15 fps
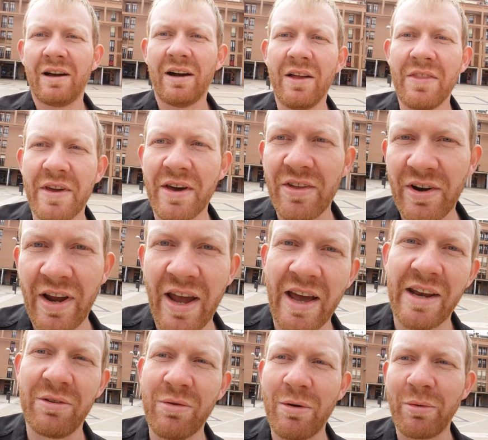On the other
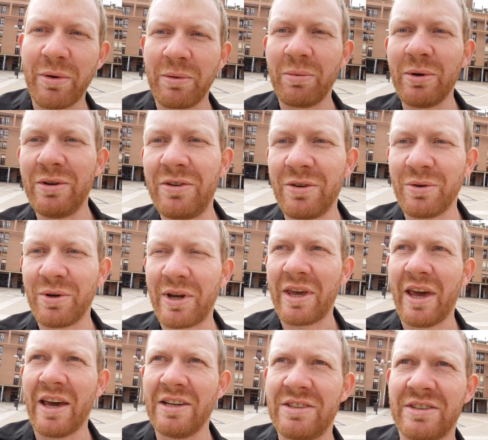hand, what we would do
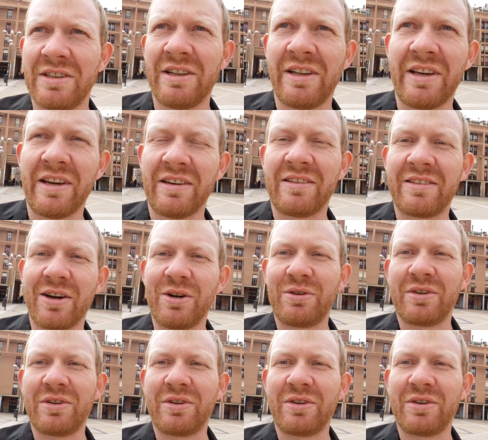occasionally is go